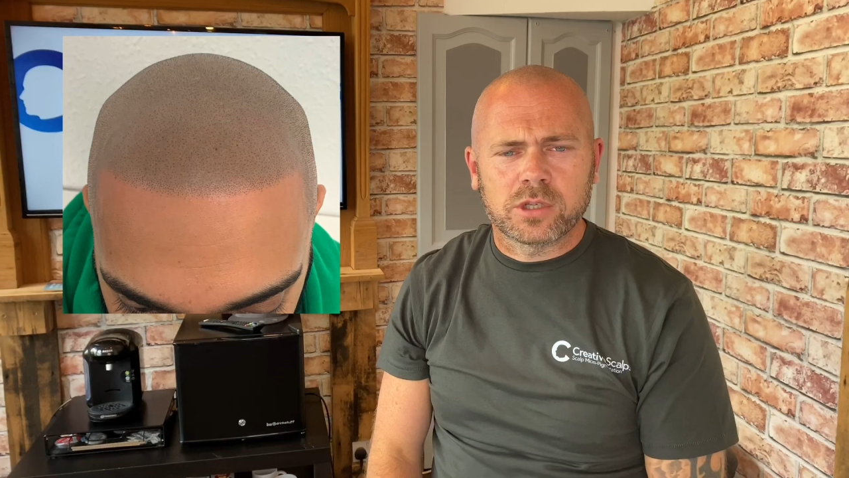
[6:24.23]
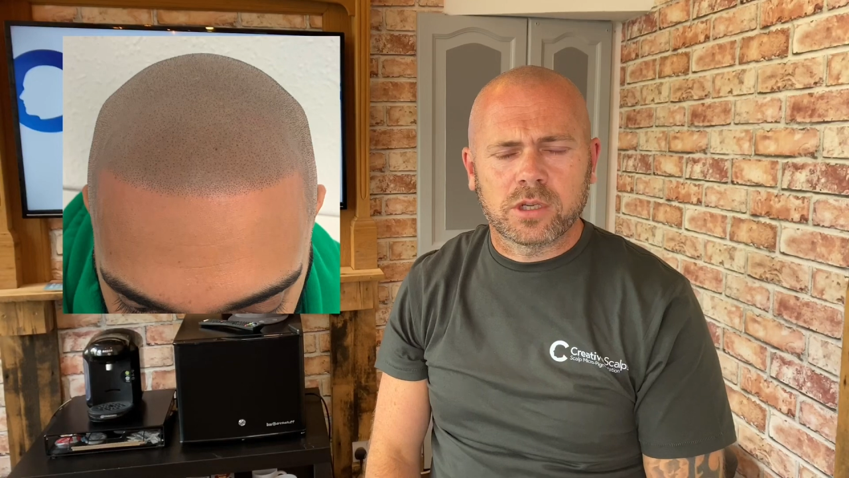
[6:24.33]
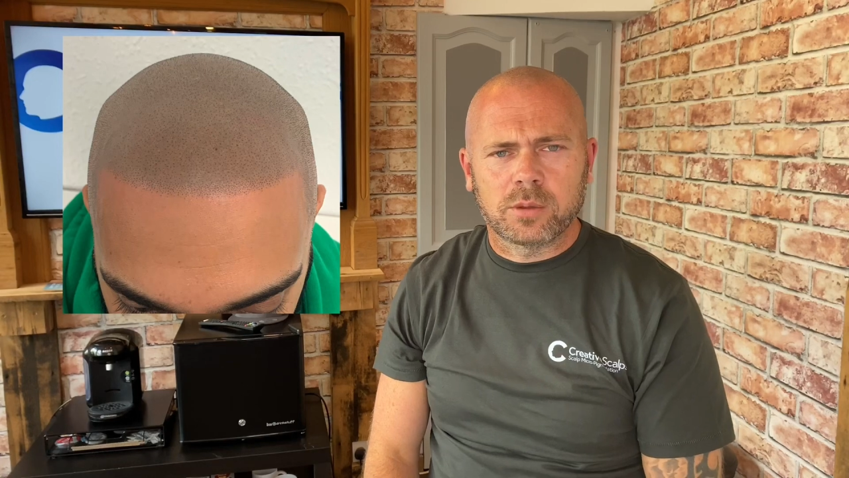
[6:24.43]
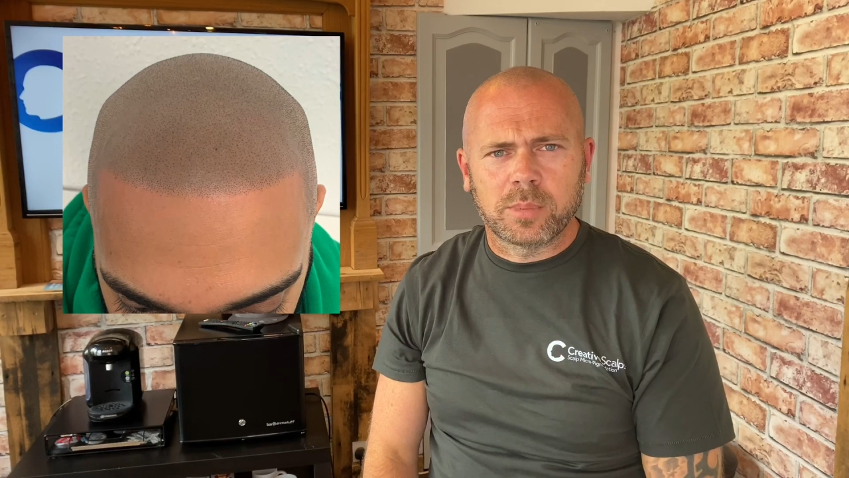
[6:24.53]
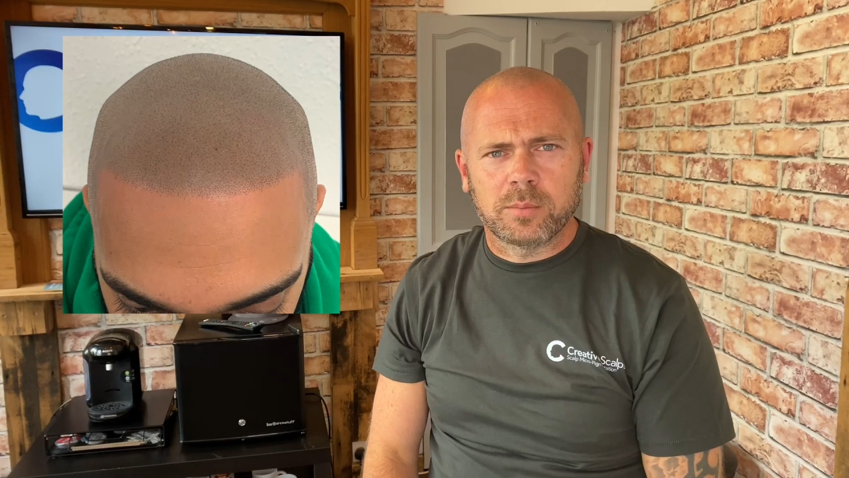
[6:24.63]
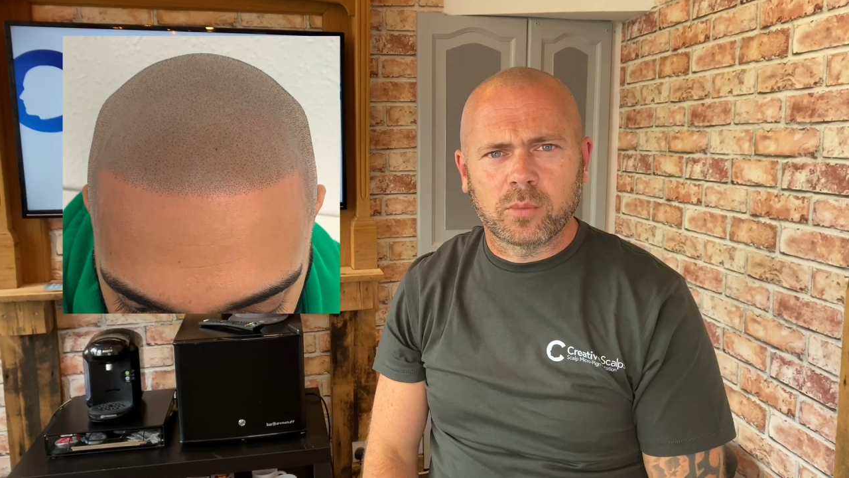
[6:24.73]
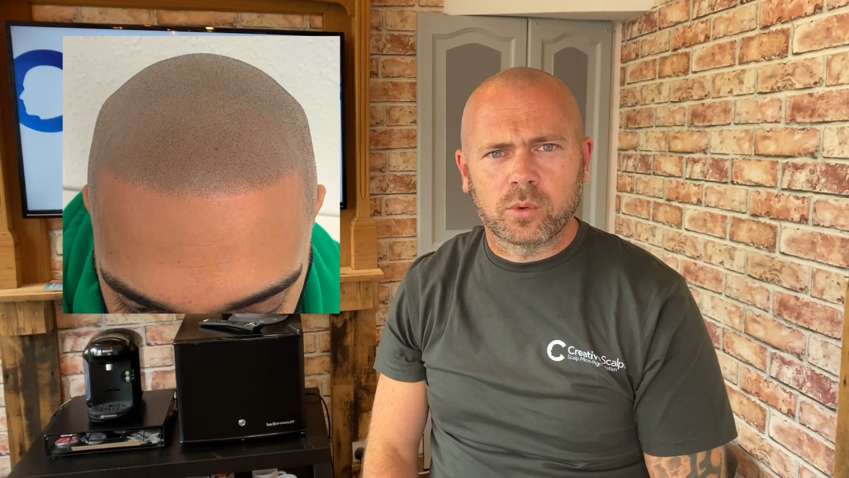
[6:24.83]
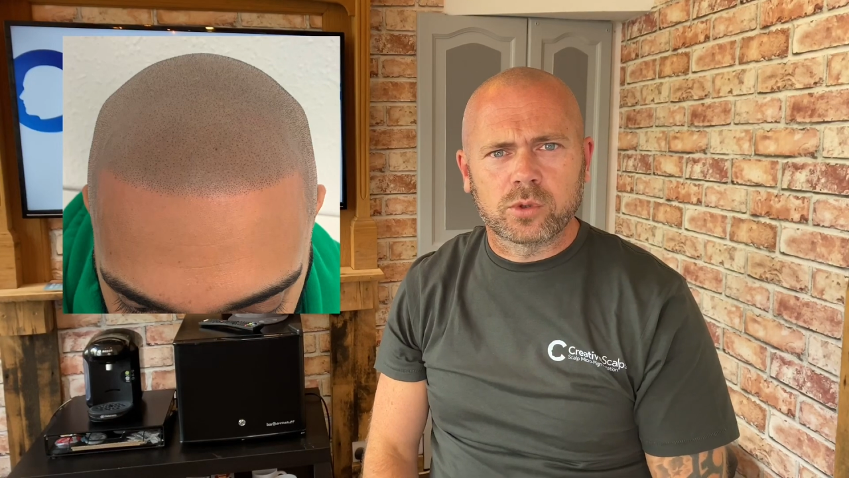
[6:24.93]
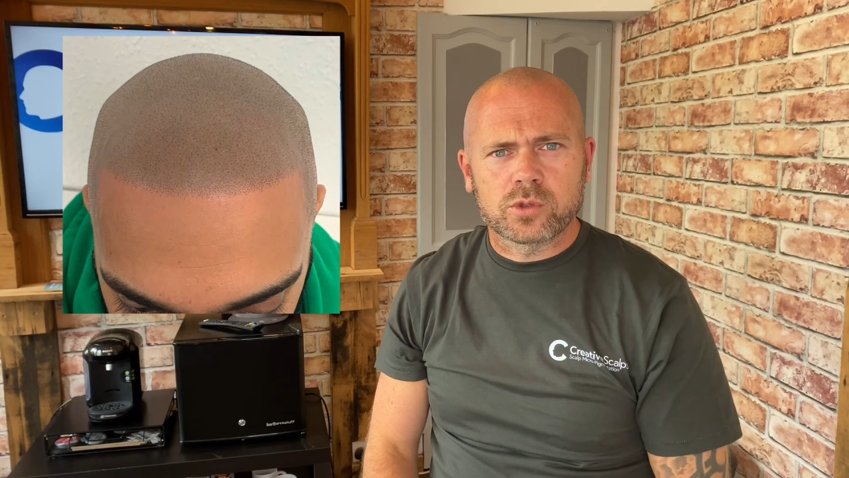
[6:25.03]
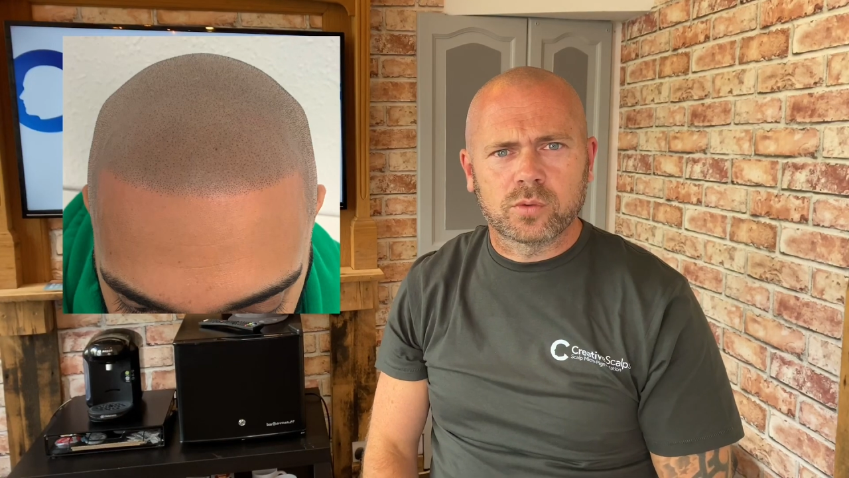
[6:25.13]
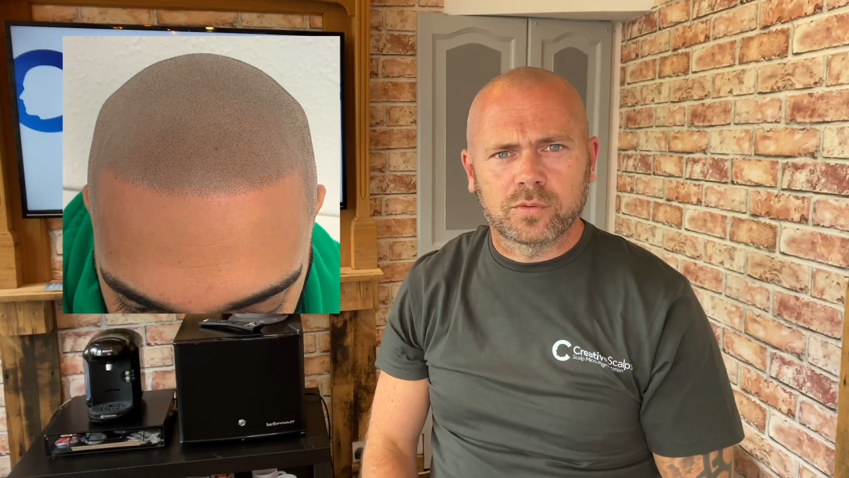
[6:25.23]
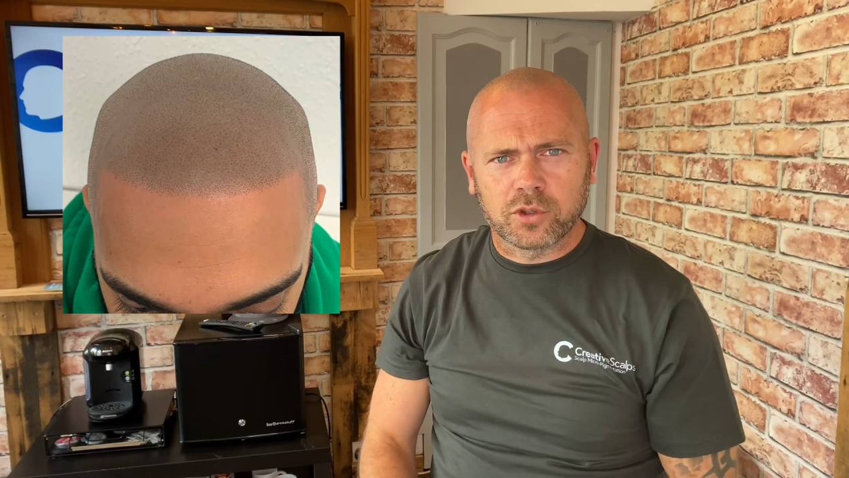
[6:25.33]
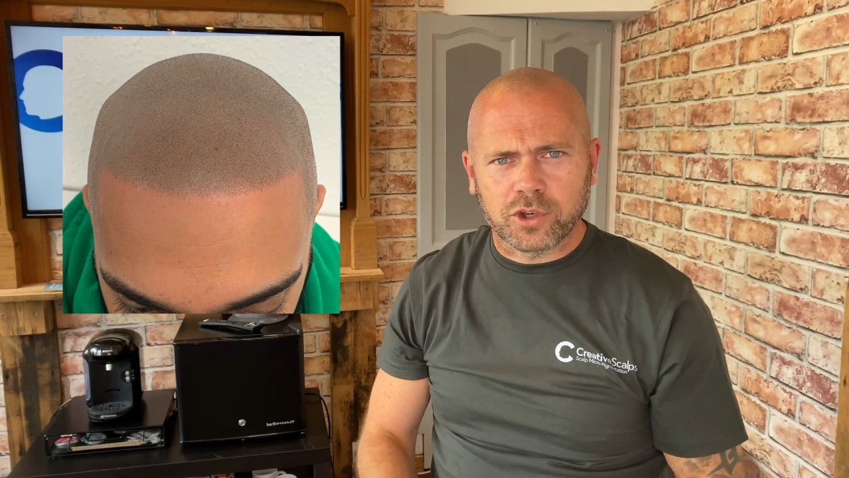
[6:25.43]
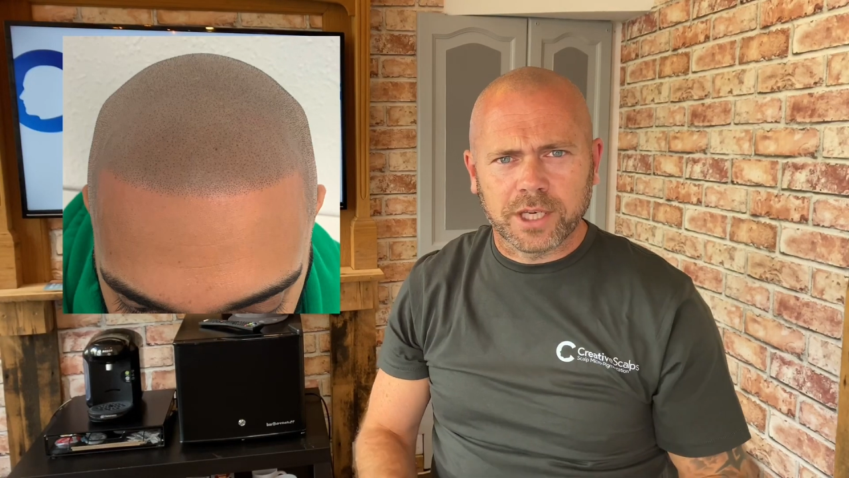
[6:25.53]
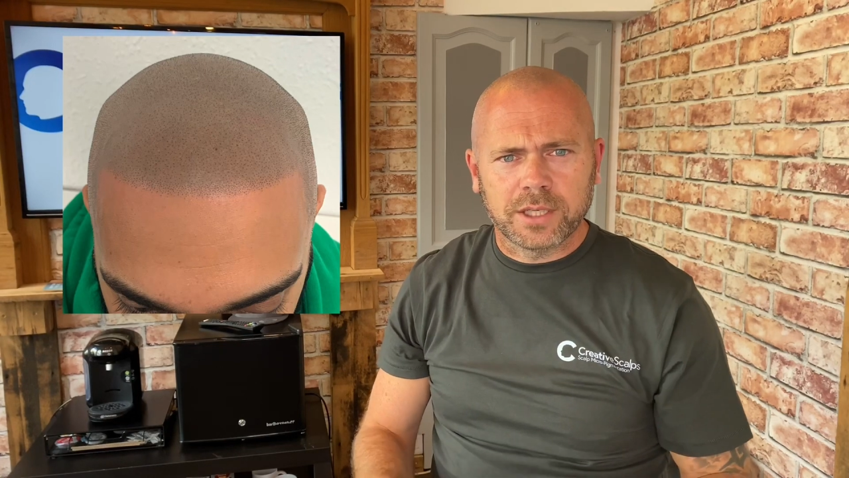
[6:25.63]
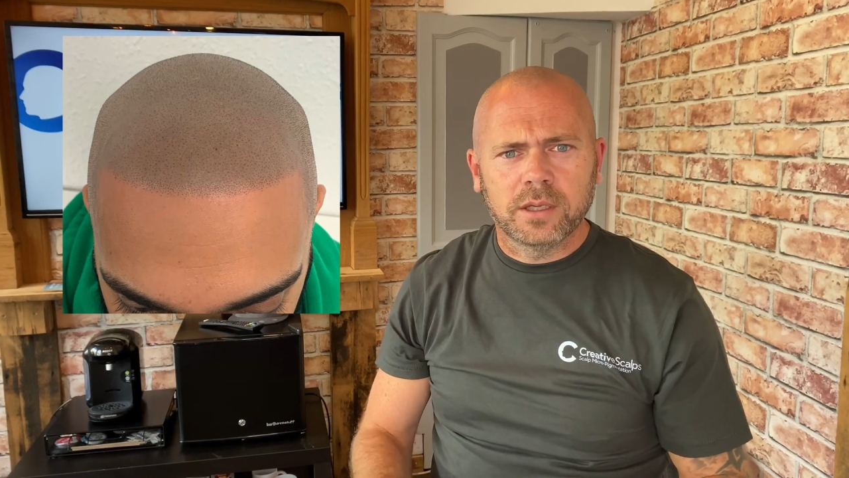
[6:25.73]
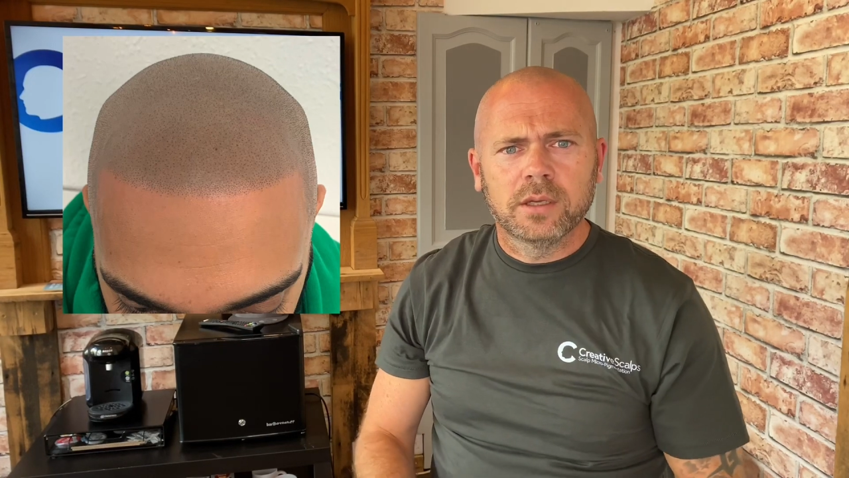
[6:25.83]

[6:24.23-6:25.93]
and a bit more sort of grain.